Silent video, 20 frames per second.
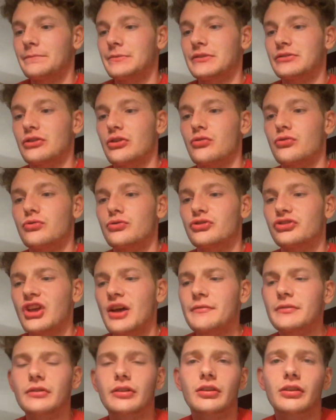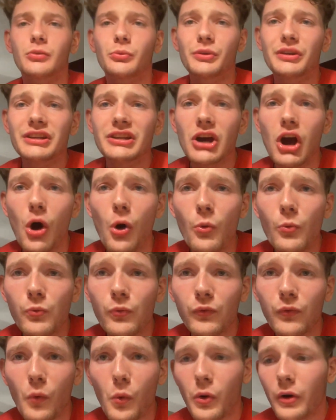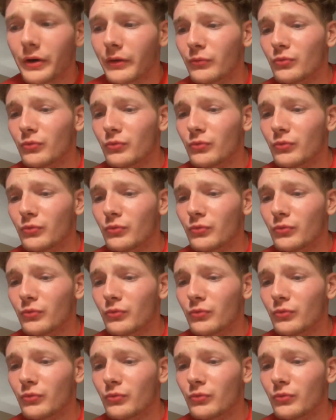So 7304,